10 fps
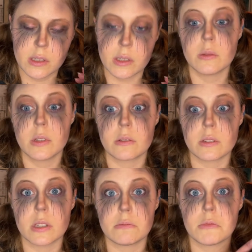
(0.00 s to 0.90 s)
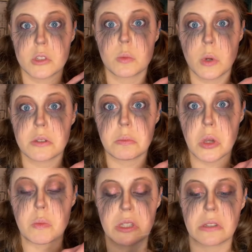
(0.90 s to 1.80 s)
You literally just watched me
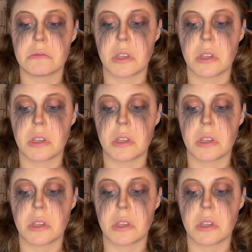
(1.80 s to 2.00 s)
open it,